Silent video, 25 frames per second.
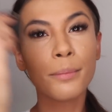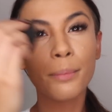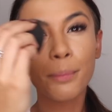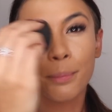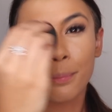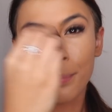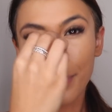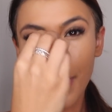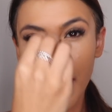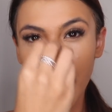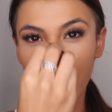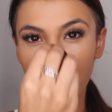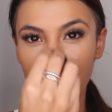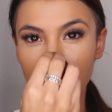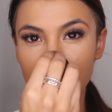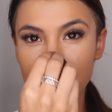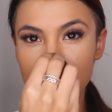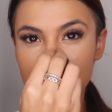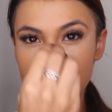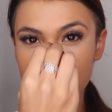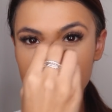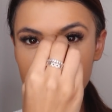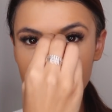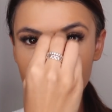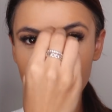
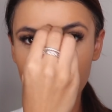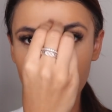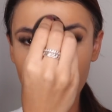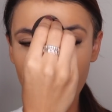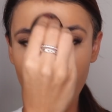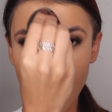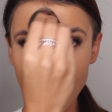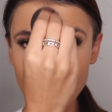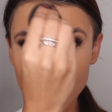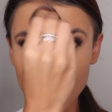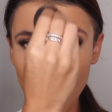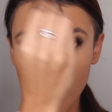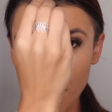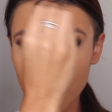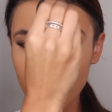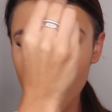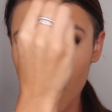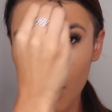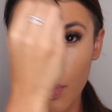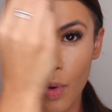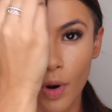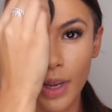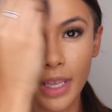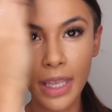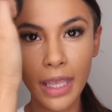But I don't know
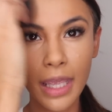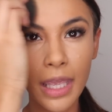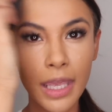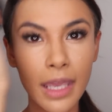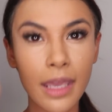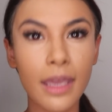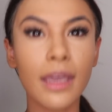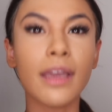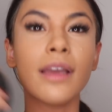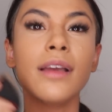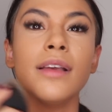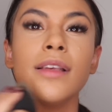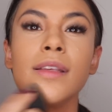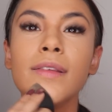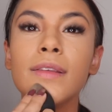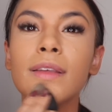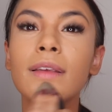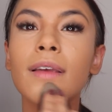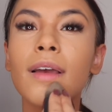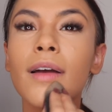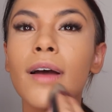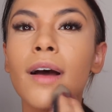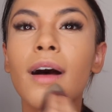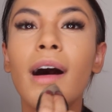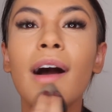what it is.
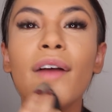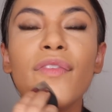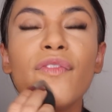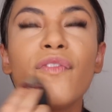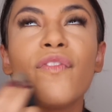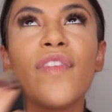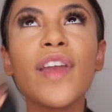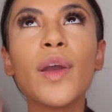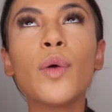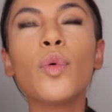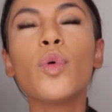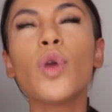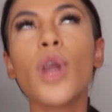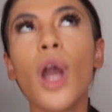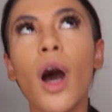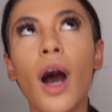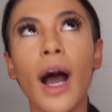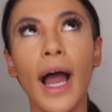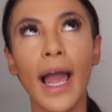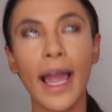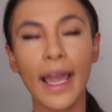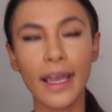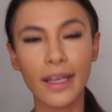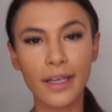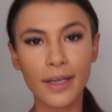I feel
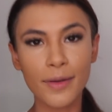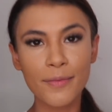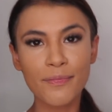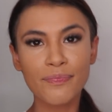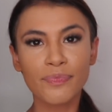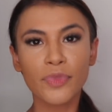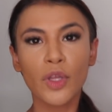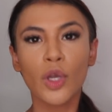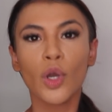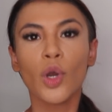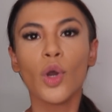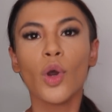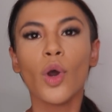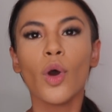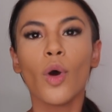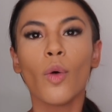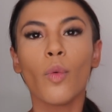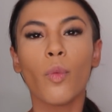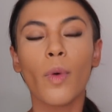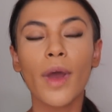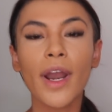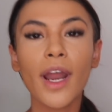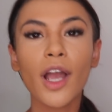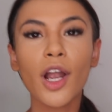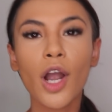like
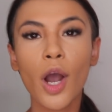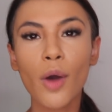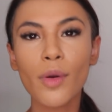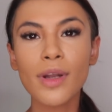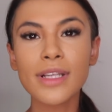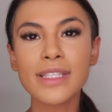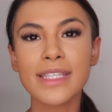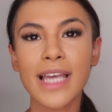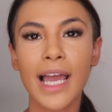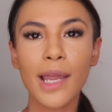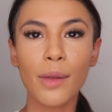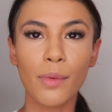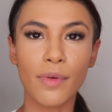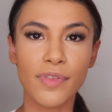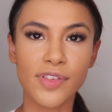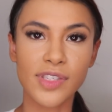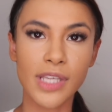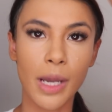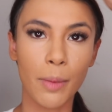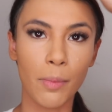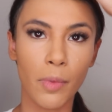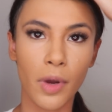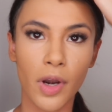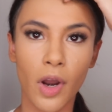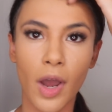when I go on a date with
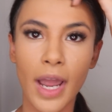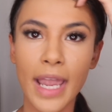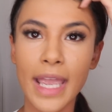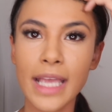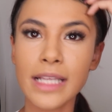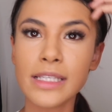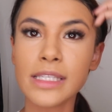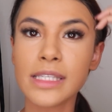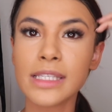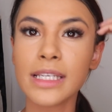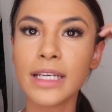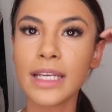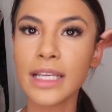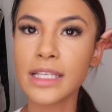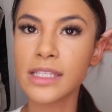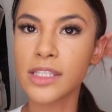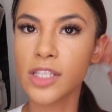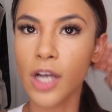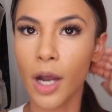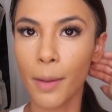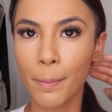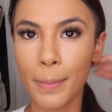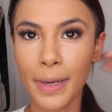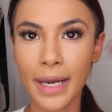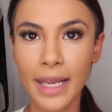someone, I instantly
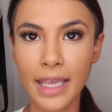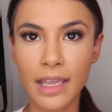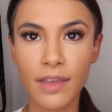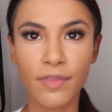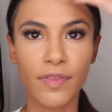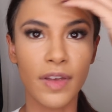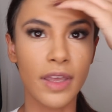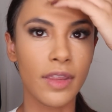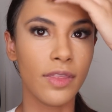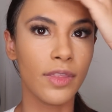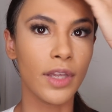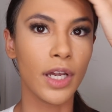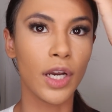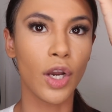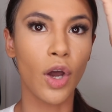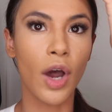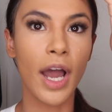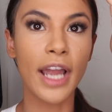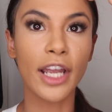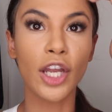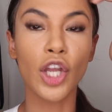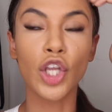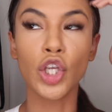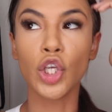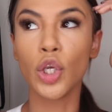start believing that,
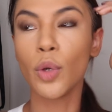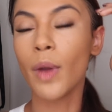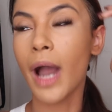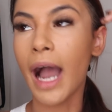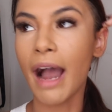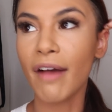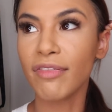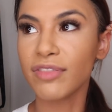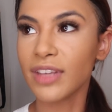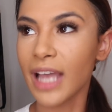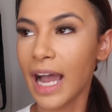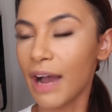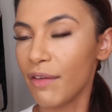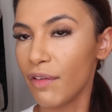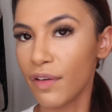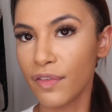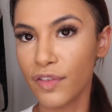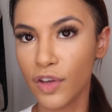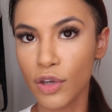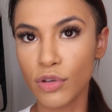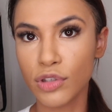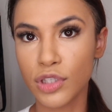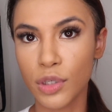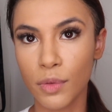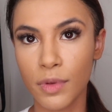like, you have to have a
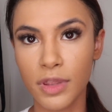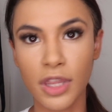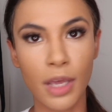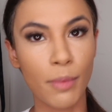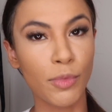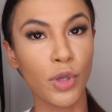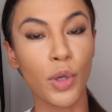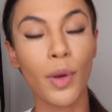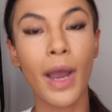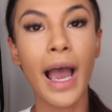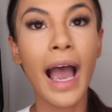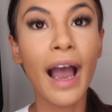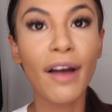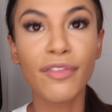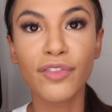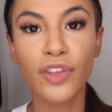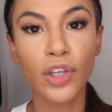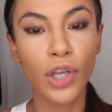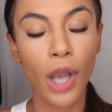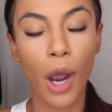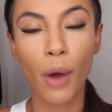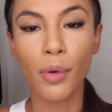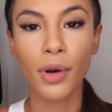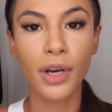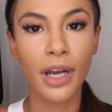future with them. You have to
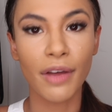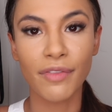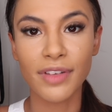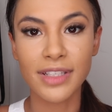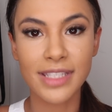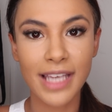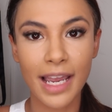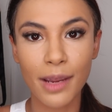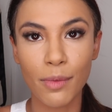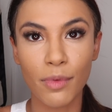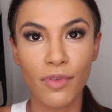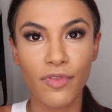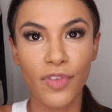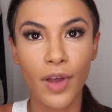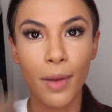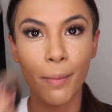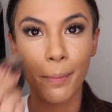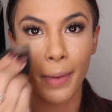go on another date with them.